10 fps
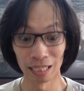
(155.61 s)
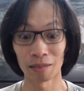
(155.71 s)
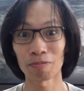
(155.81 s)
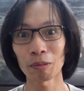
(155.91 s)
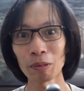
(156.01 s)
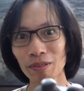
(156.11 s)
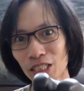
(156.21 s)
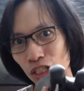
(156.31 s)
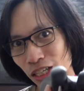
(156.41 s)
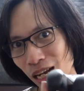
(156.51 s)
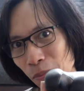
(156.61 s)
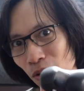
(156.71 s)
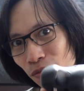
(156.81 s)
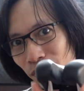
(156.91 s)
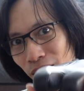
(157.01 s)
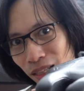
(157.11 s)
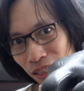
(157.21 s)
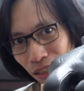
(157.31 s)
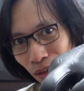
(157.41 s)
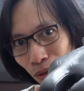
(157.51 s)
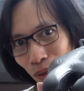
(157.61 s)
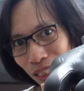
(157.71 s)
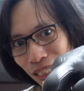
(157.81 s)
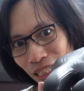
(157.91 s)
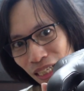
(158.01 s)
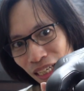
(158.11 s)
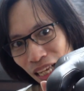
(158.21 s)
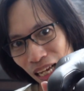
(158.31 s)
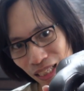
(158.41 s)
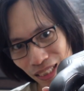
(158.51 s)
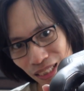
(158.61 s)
the problem with the shape of the nose here is